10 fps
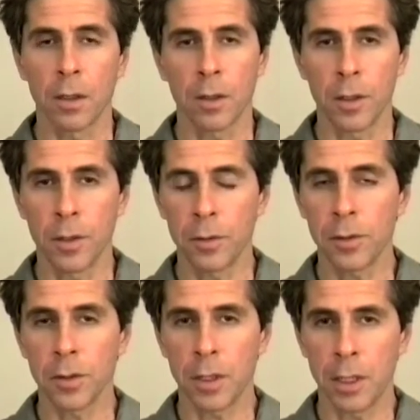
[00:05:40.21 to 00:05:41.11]

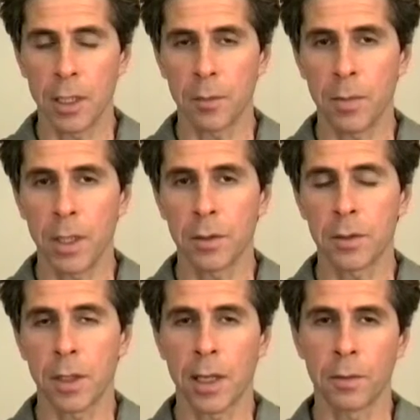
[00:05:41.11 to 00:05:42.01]
usually it
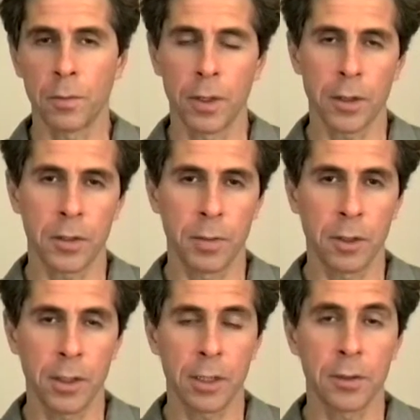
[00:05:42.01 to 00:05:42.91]
means that we're
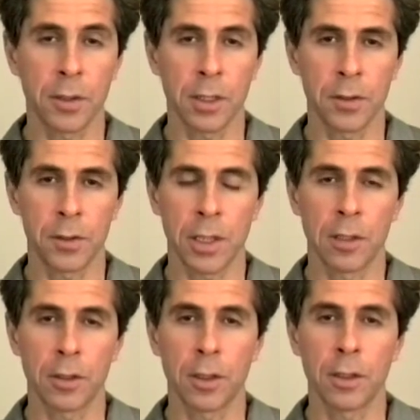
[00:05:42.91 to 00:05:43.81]
experiencing a
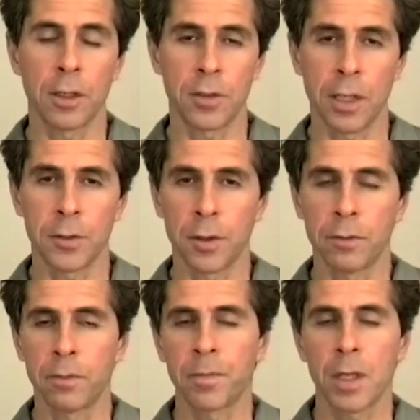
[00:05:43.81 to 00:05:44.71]
sense
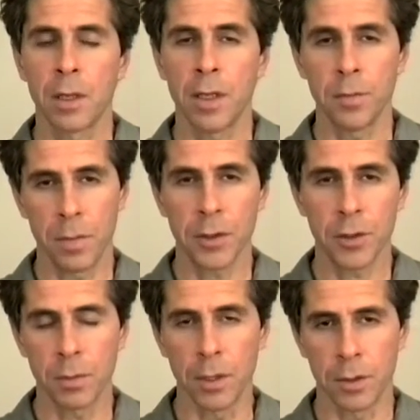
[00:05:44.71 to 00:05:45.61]
of
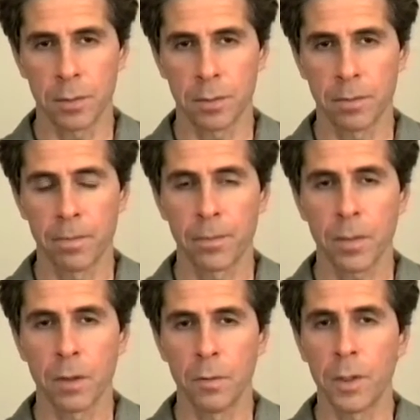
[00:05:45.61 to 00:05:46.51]
enmeshment
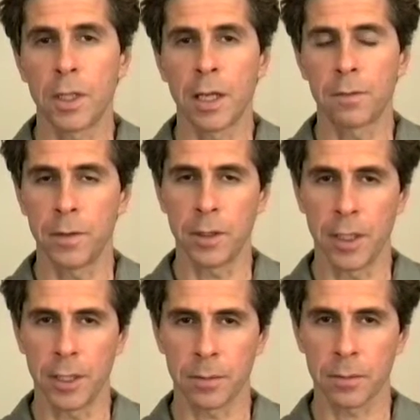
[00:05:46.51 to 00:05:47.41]
with that
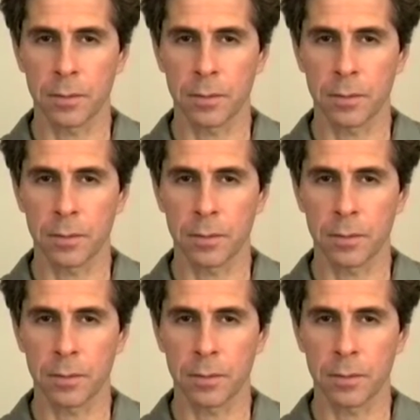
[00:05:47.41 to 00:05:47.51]
feeling.